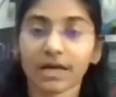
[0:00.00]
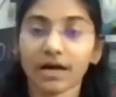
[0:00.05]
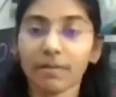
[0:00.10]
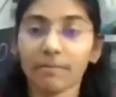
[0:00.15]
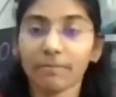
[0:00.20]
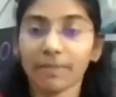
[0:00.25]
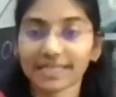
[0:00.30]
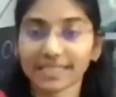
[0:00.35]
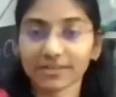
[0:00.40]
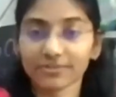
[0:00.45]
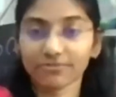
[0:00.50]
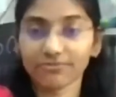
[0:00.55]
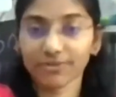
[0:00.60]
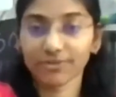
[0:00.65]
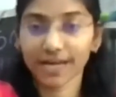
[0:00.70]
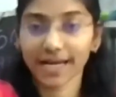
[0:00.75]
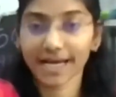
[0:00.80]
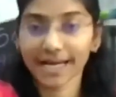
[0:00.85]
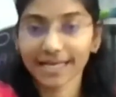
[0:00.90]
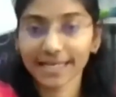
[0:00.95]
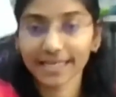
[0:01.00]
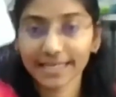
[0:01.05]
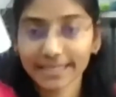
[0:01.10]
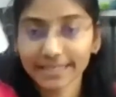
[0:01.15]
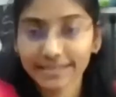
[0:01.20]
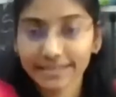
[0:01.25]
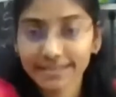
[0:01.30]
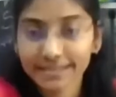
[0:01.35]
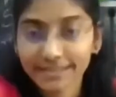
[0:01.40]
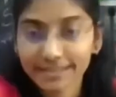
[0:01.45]
A butterfly,
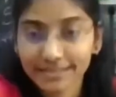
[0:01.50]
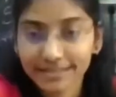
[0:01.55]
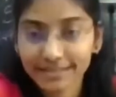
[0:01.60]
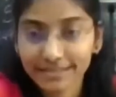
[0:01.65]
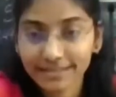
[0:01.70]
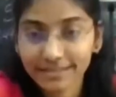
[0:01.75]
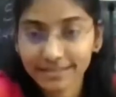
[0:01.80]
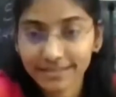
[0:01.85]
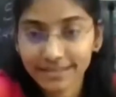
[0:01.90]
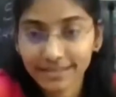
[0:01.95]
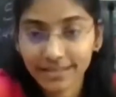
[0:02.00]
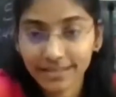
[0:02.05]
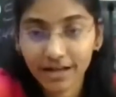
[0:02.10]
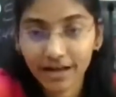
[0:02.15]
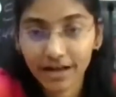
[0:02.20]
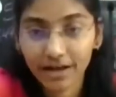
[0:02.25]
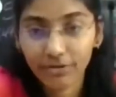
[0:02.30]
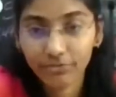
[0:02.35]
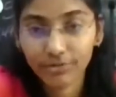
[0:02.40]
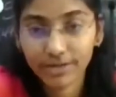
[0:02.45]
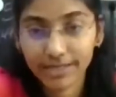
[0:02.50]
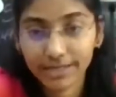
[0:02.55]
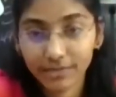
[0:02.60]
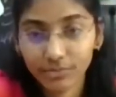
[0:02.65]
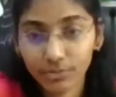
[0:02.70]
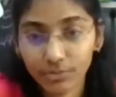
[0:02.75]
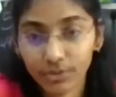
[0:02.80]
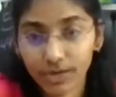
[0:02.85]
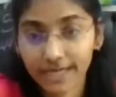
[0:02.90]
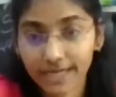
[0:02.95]
a very
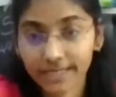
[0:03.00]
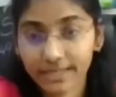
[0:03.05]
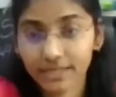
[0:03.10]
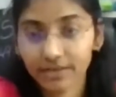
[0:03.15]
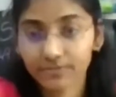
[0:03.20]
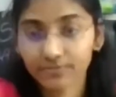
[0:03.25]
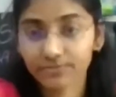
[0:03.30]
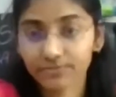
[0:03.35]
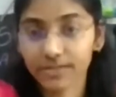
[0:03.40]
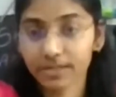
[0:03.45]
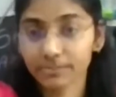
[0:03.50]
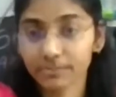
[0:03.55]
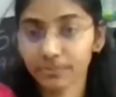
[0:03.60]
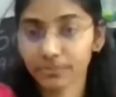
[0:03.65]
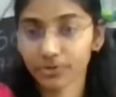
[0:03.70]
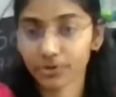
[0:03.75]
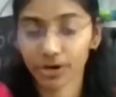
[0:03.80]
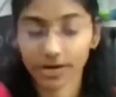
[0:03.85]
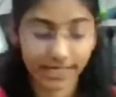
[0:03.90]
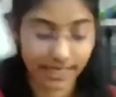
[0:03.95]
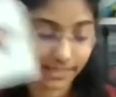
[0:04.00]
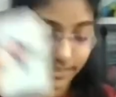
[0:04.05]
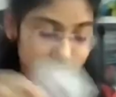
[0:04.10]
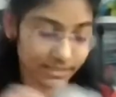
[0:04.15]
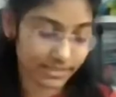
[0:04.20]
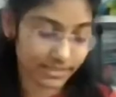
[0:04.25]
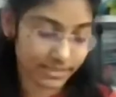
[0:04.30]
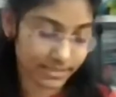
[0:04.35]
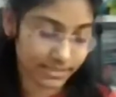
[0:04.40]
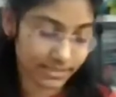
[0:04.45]
wonderful
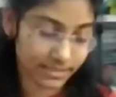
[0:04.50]
product.